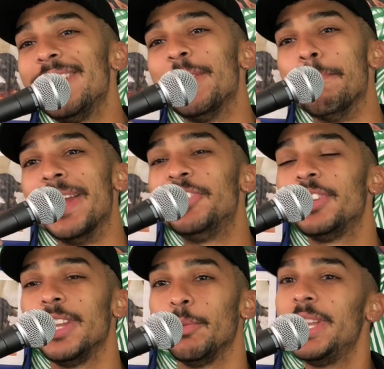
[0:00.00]
even
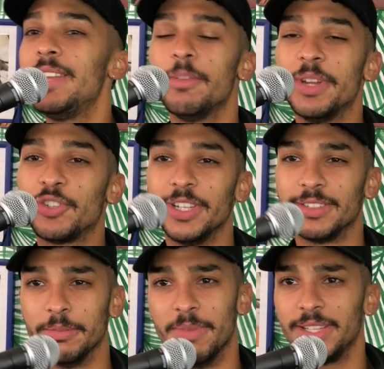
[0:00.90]
mention we didn't even mention
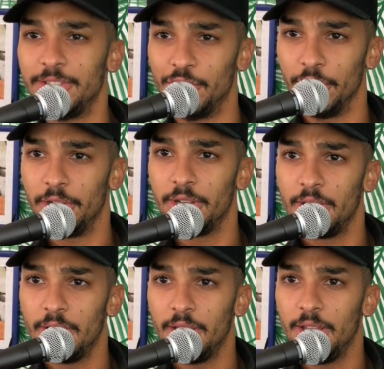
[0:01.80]
instant messenger.
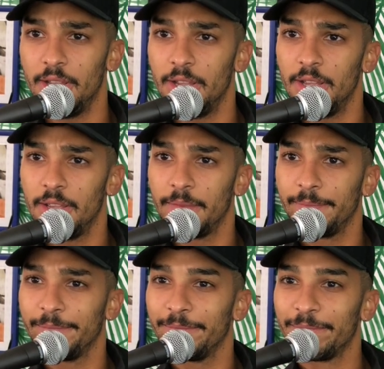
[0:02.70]
You
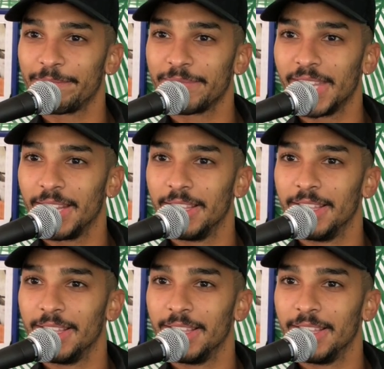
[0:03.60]
don't if you don't talk about